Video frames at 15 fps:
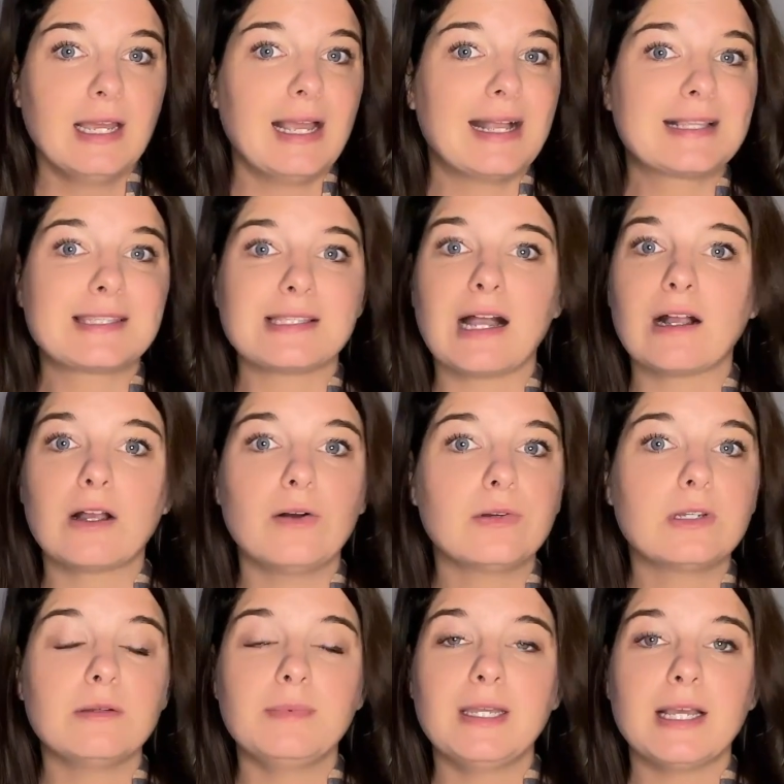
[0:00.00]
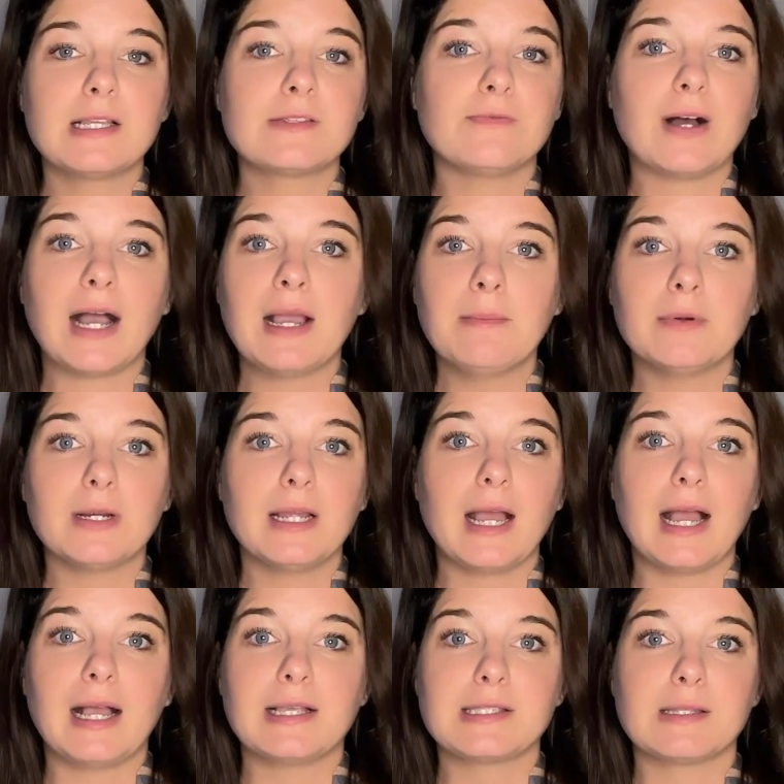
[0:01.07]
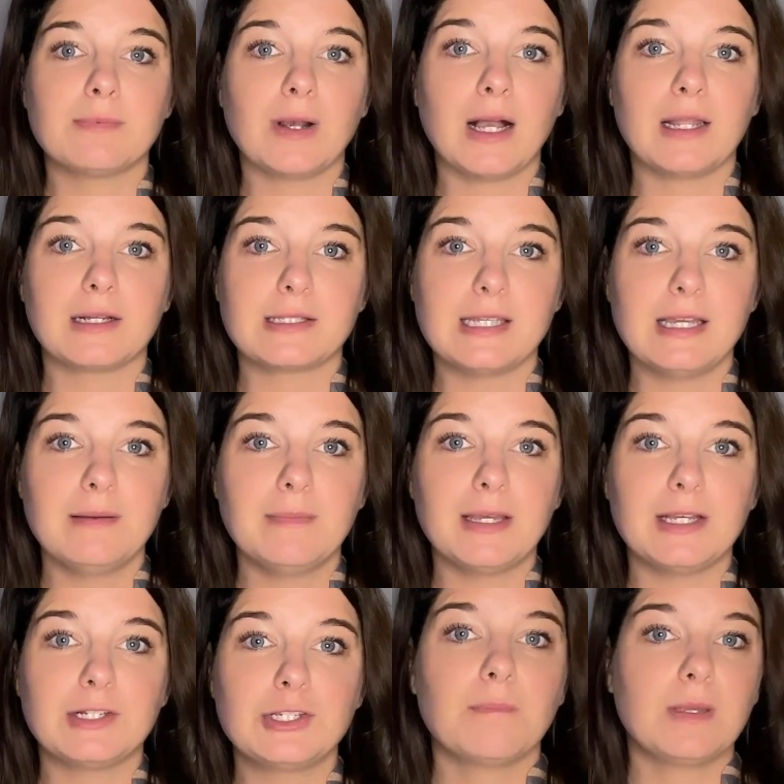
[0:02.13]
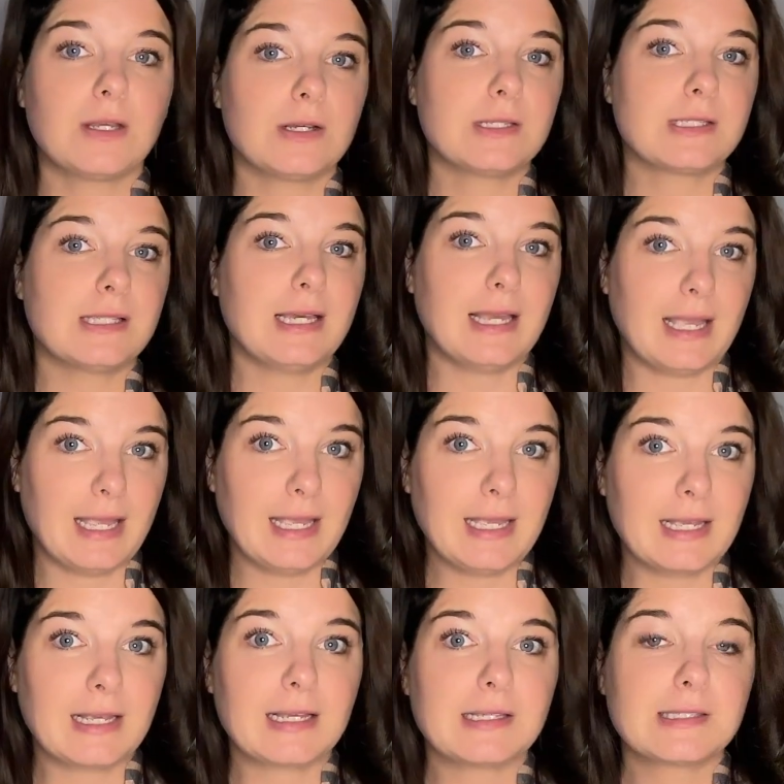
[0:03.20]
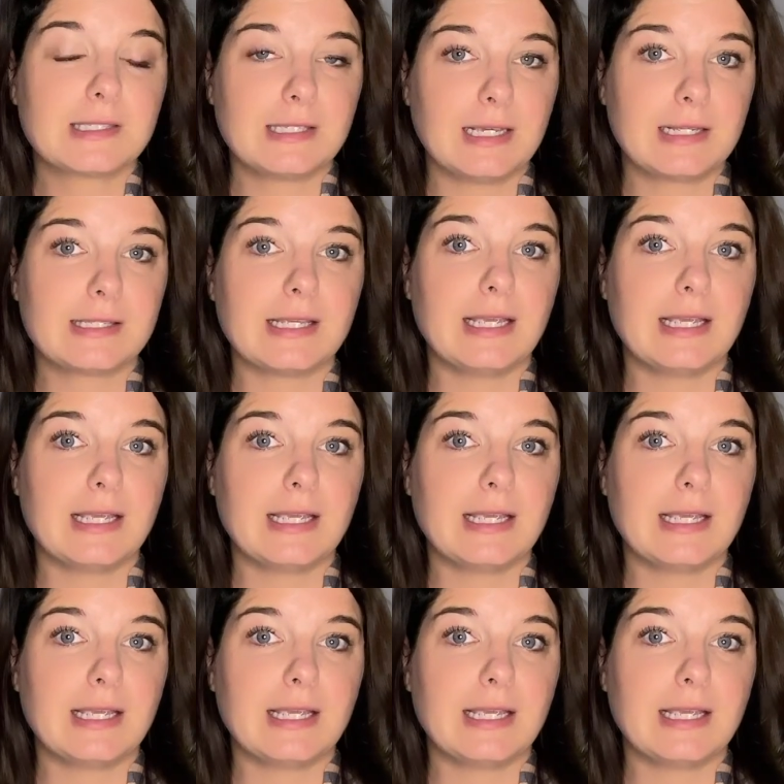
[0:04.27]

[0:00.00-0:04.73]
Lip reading: it's not going to be as vibrant as the product image because the ink sinks